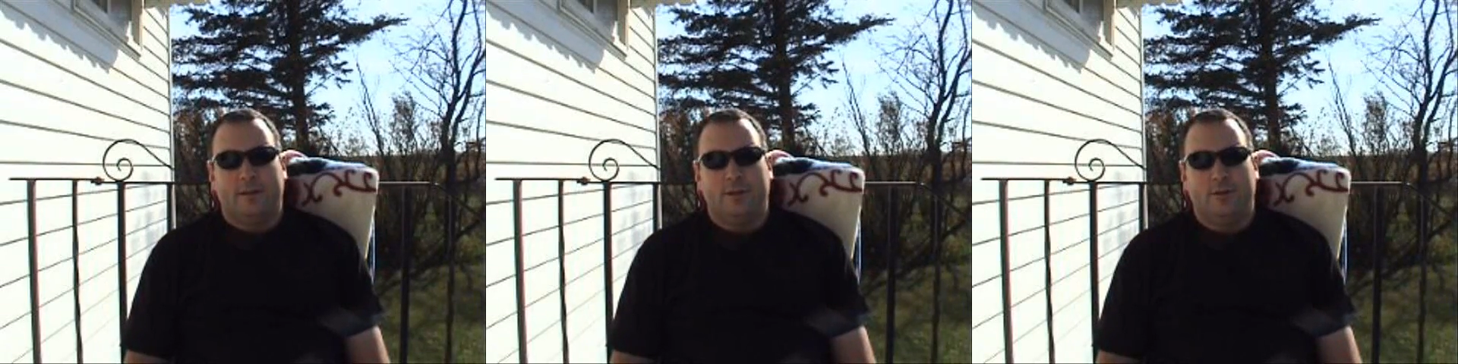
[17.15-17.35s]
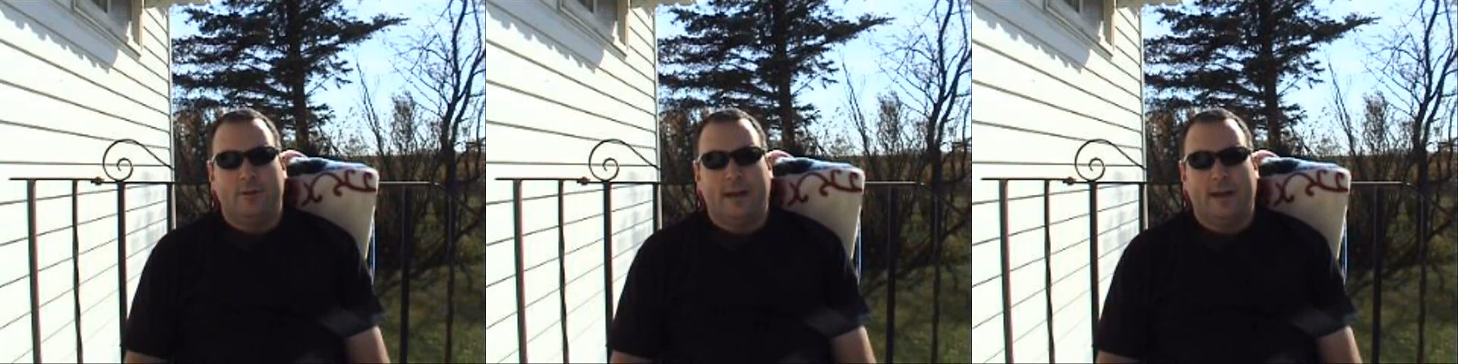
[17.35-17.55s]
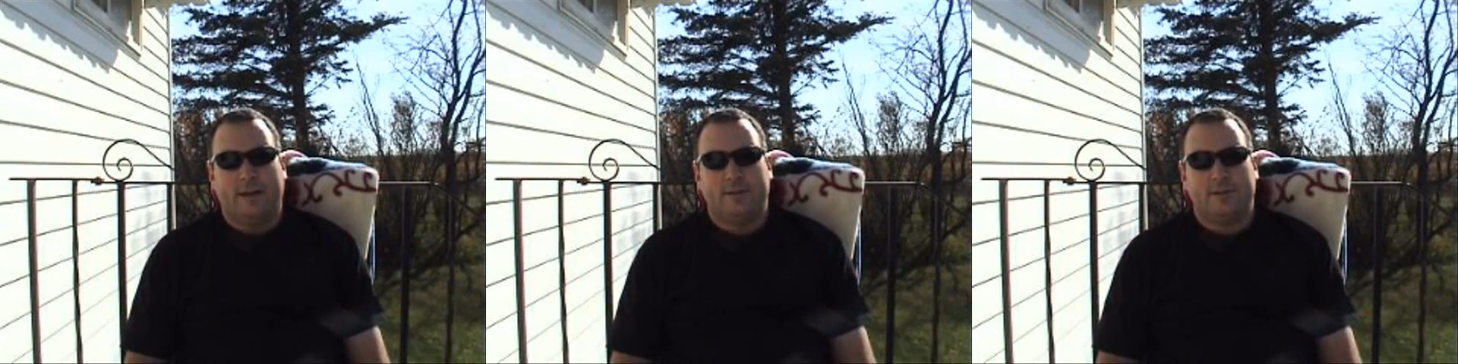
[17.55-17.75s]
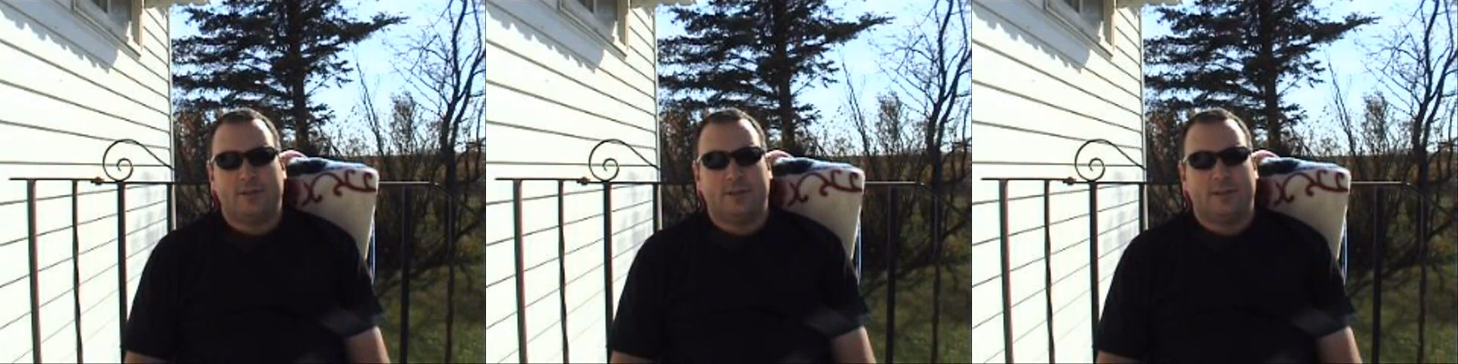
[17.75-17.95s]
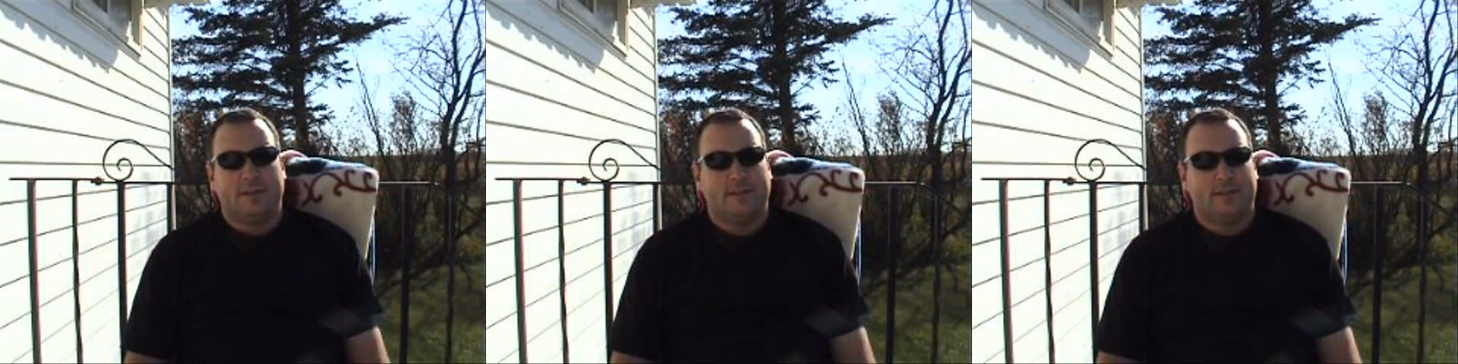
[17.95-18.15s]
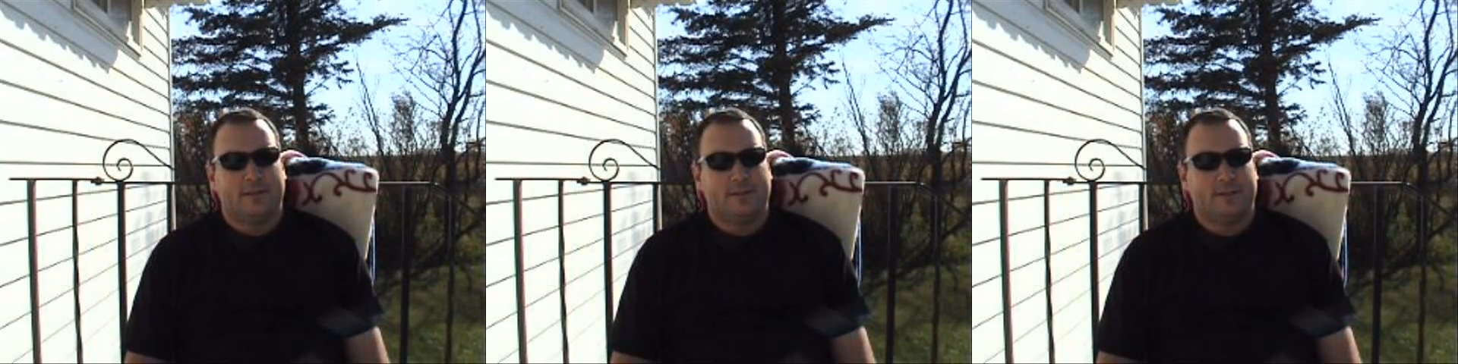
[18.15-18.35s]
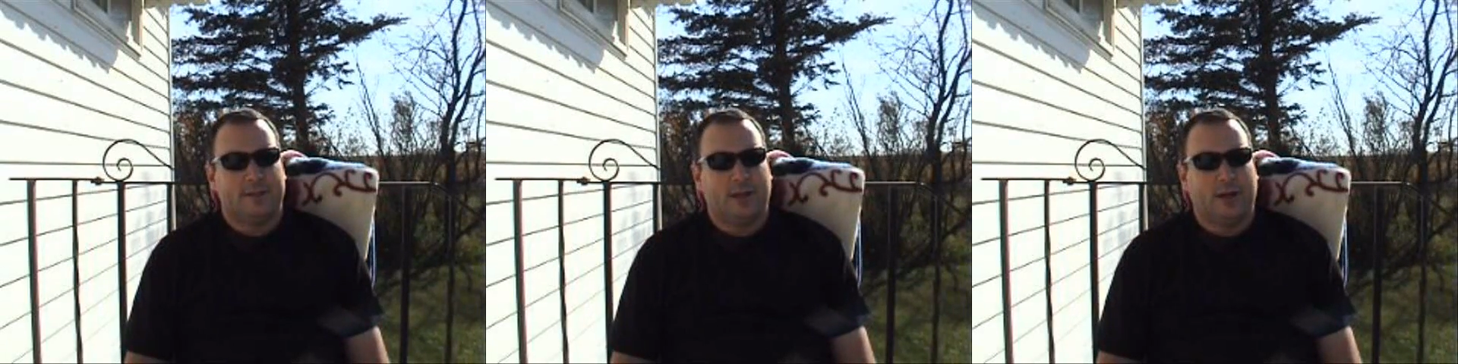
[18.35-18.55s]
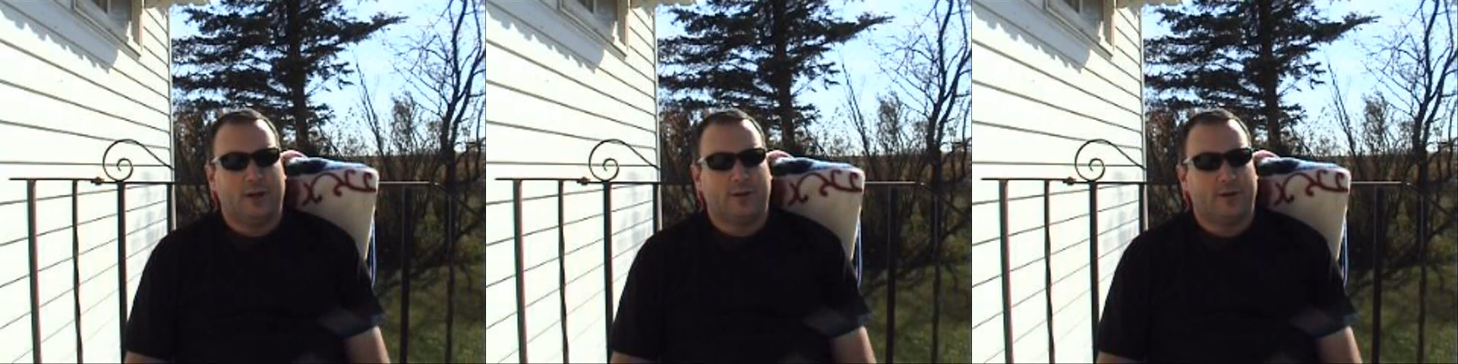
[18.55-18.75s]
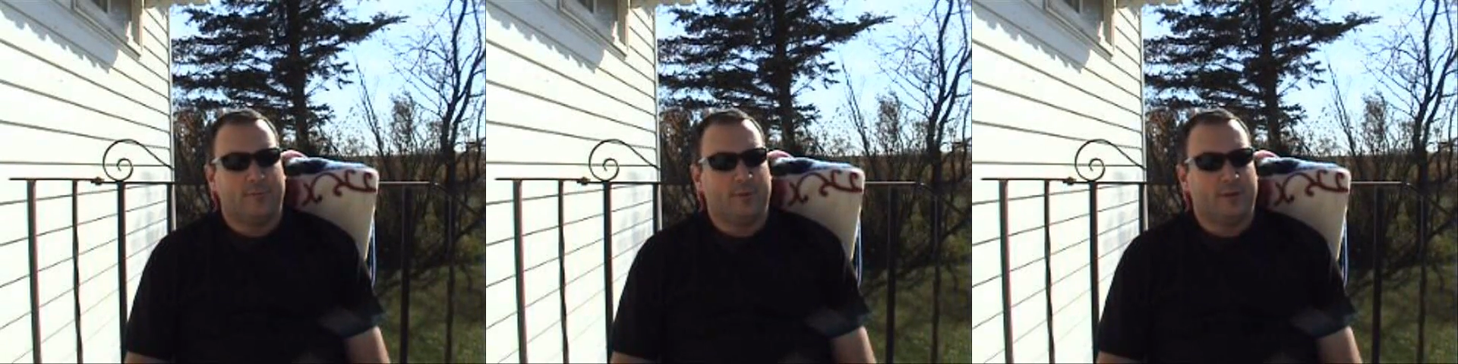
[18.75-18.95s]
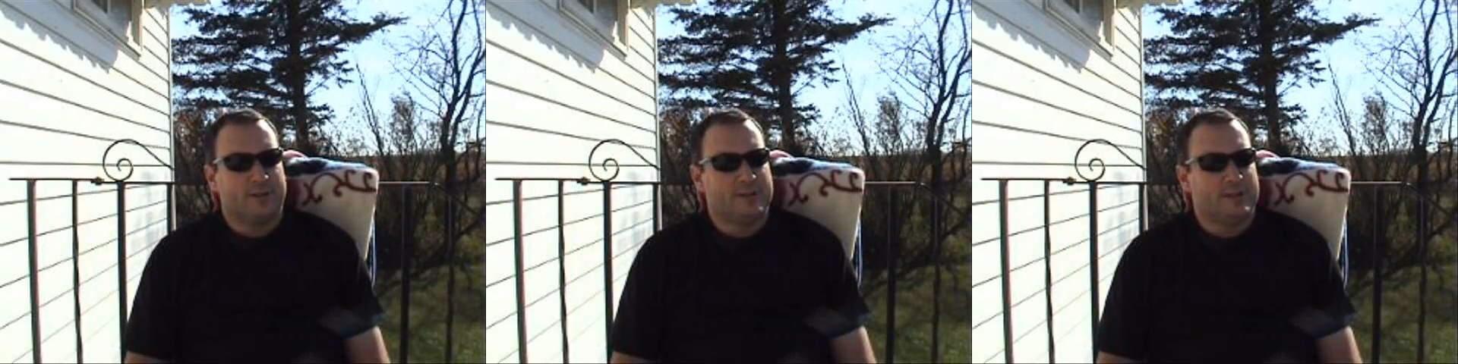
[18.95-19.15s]
new house. There's a car going
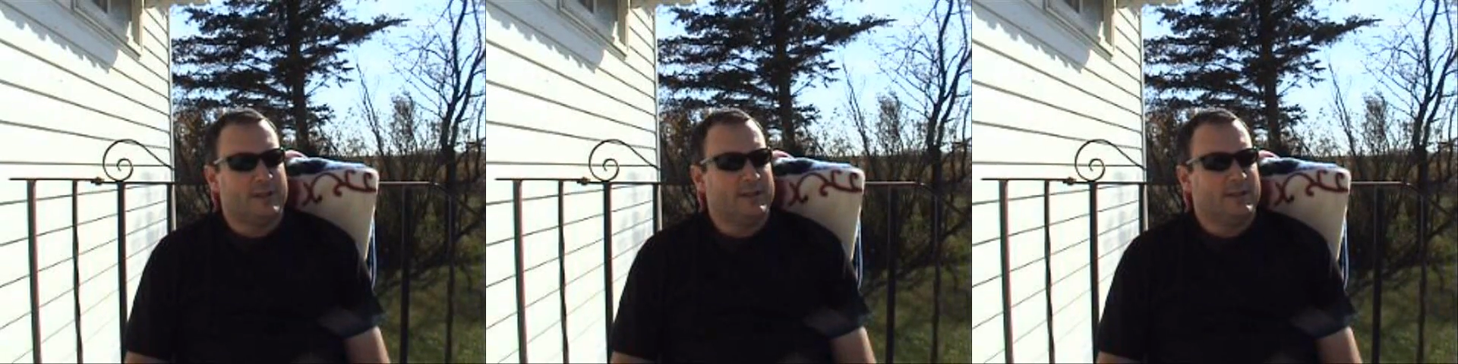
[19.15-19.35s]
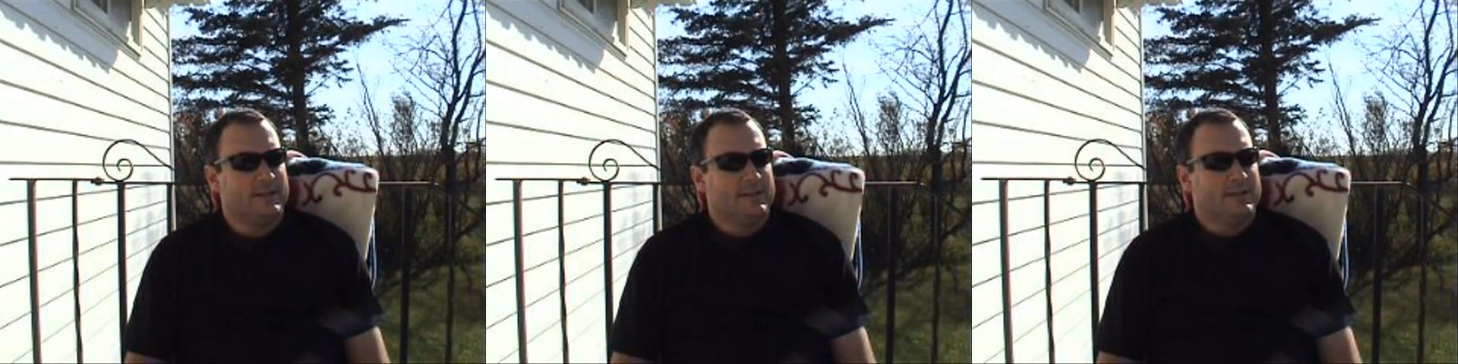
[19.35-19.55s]
past there.